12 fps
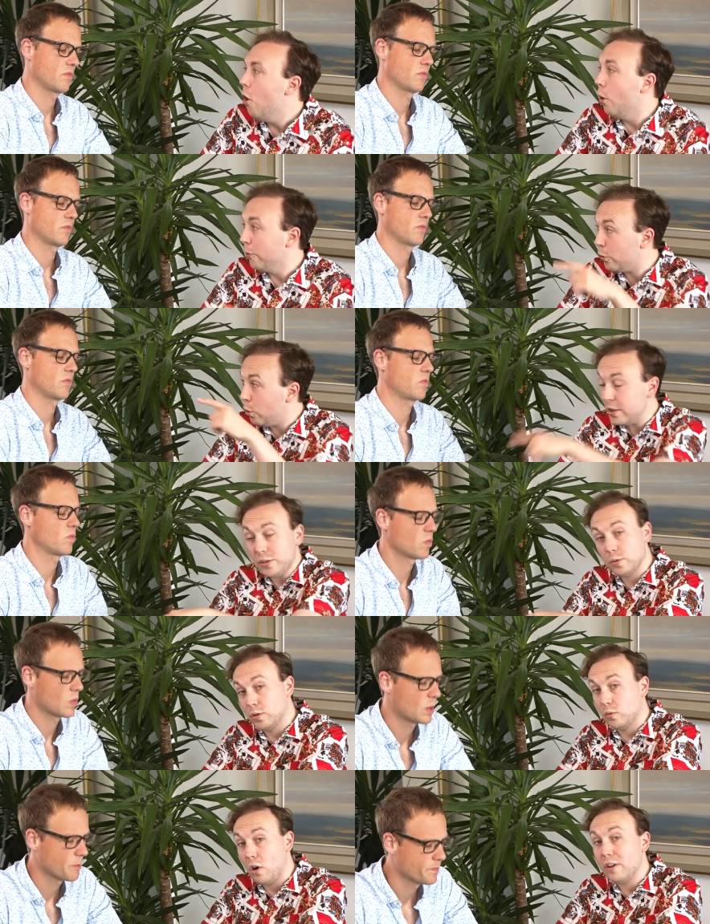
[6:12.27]
Speaker 1: Or if
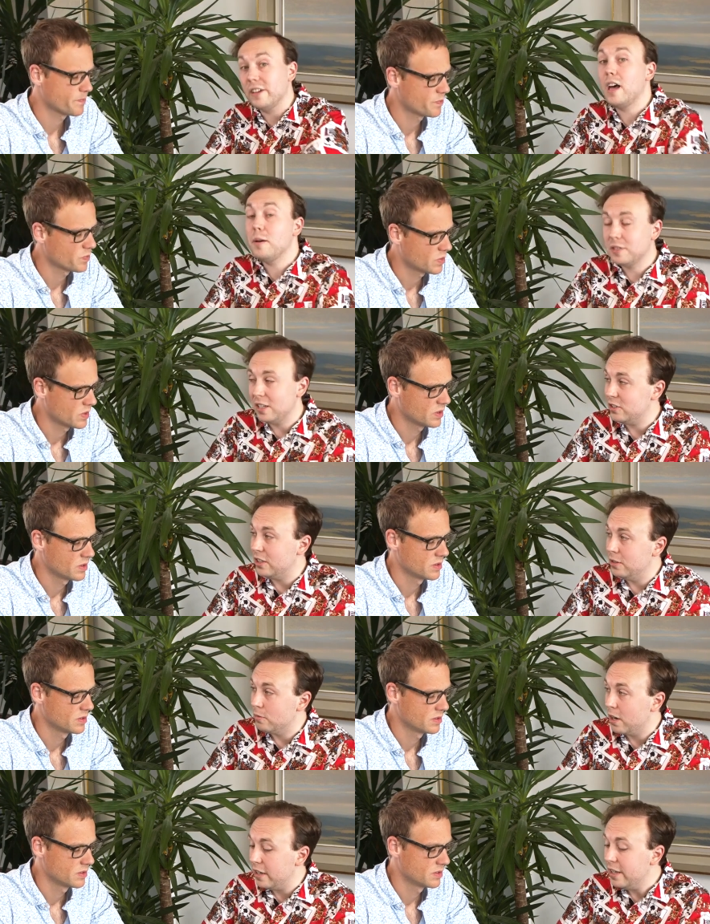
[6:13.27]
Quinns was wrong and I was actually
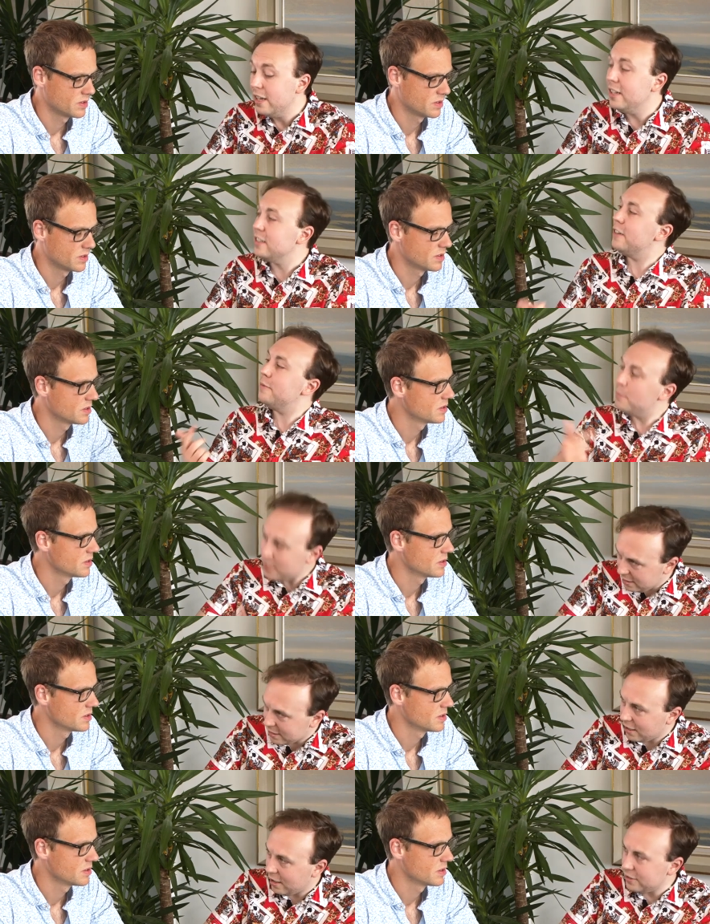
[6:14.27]
in the right, he'd give
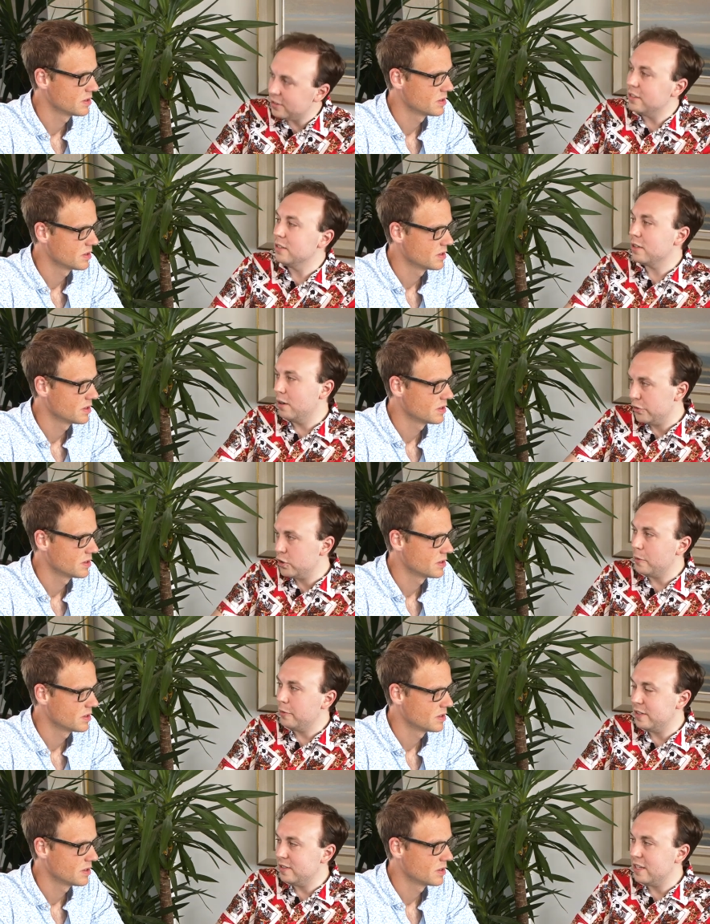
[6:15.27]
me a card and it'd go off the
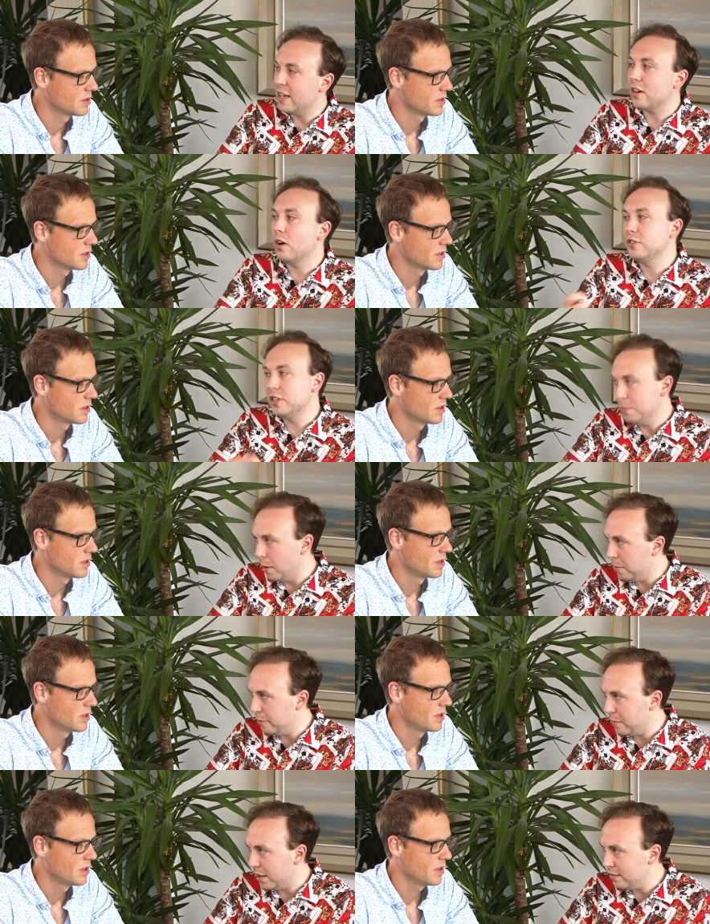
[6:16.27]
top of his deck onto the
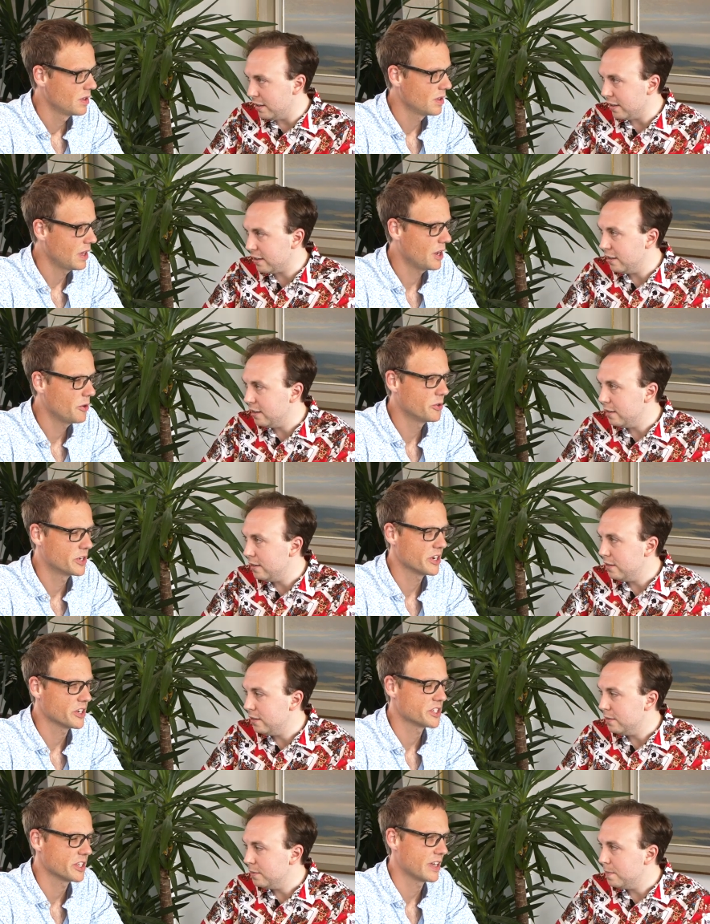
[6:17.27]
bottom of my deck.
Speaker 2: Oh
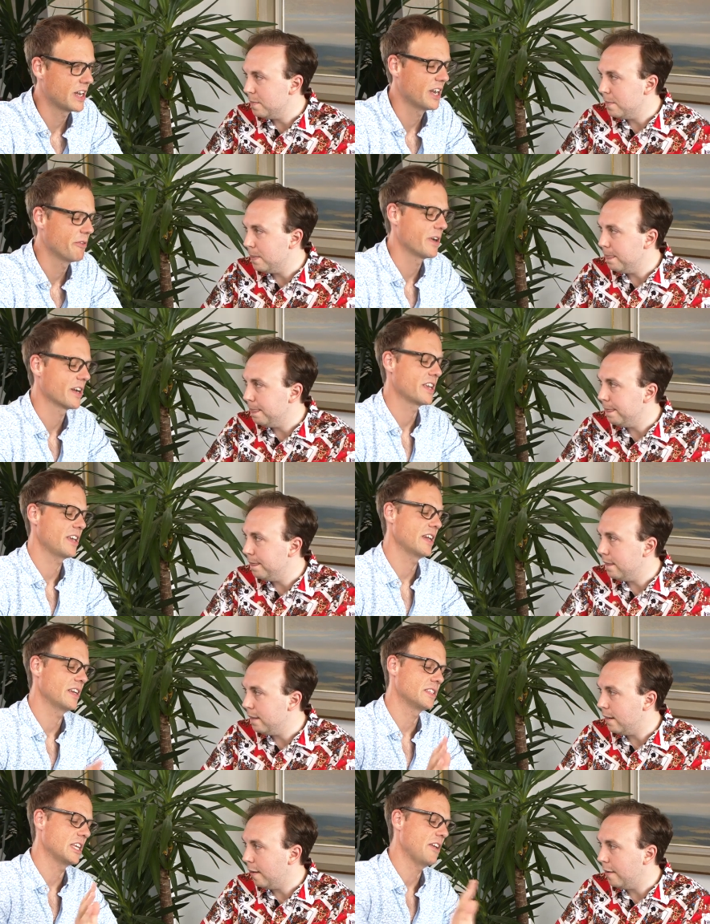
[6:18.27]
gosh, so the
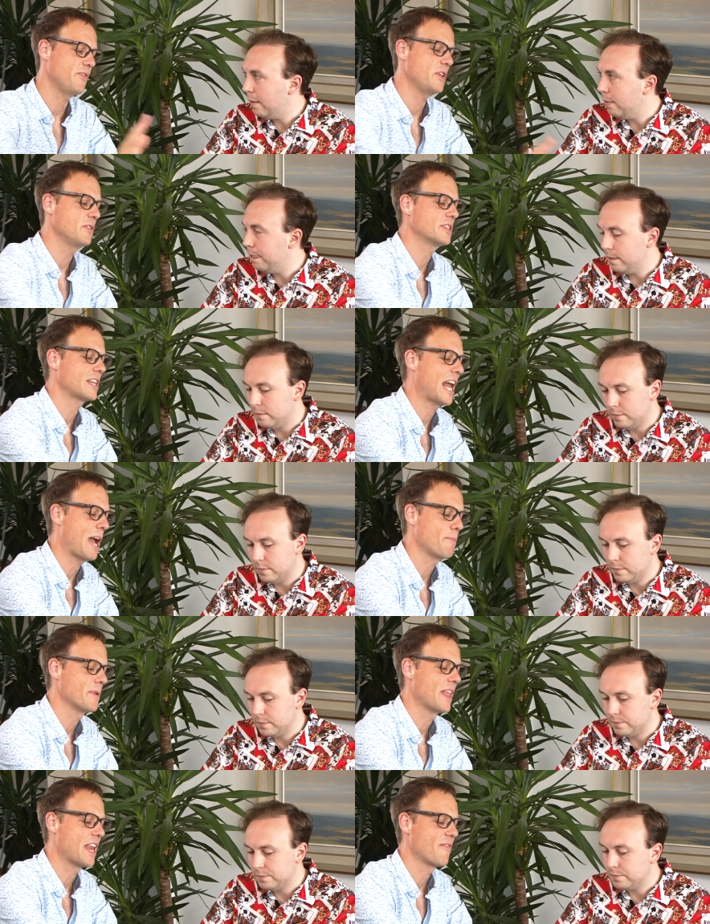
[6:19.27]
hierarchy is if you
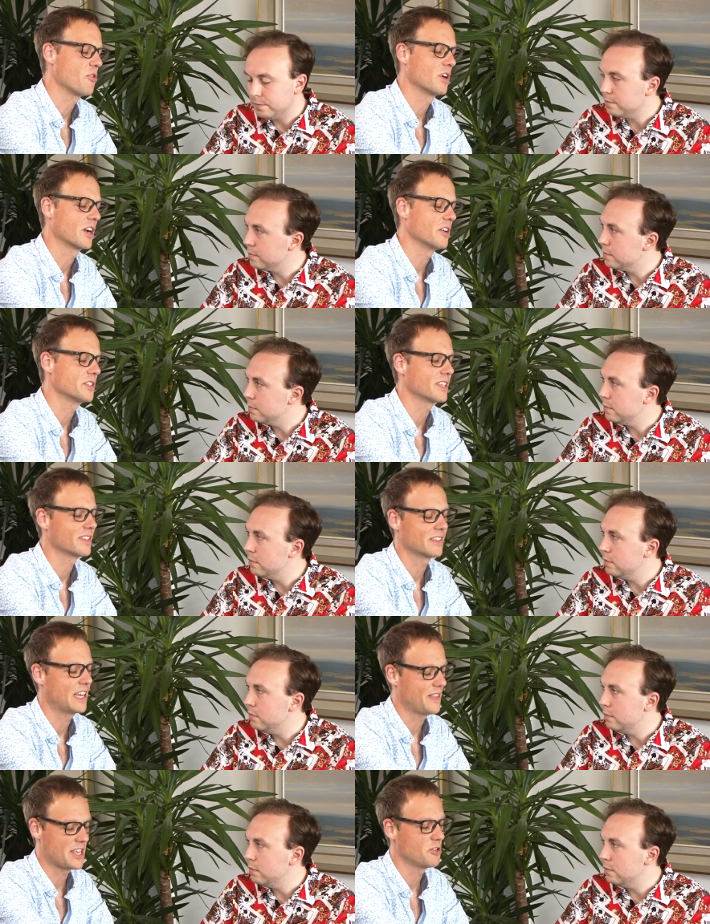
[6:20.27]
slap and then everyone goes,
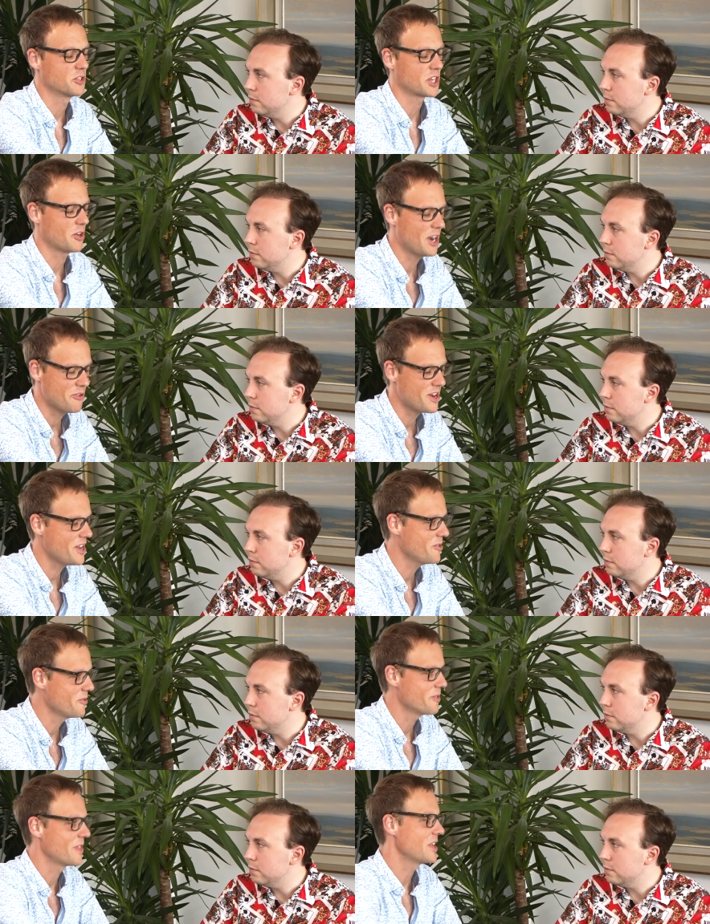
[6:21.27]
and then you just go, oh
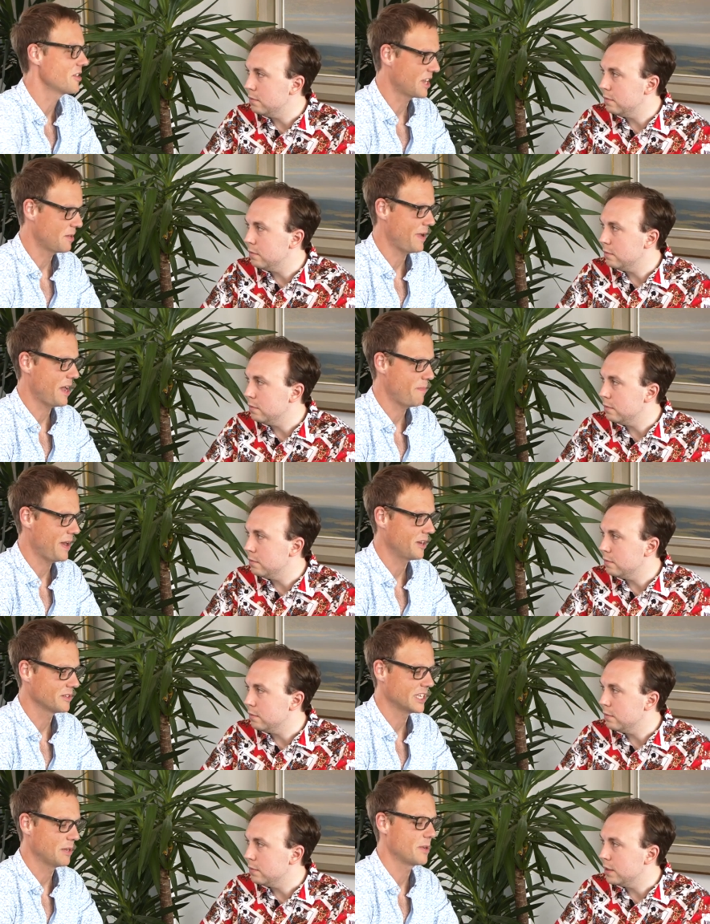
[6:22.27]
no, then you're going to pay a
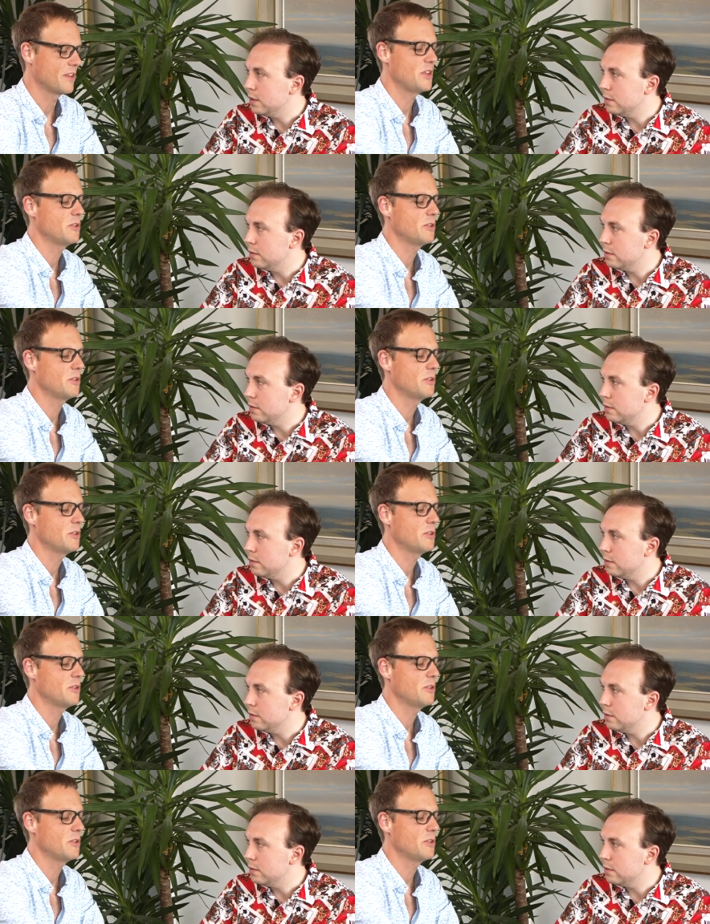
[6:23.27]
penalty. But if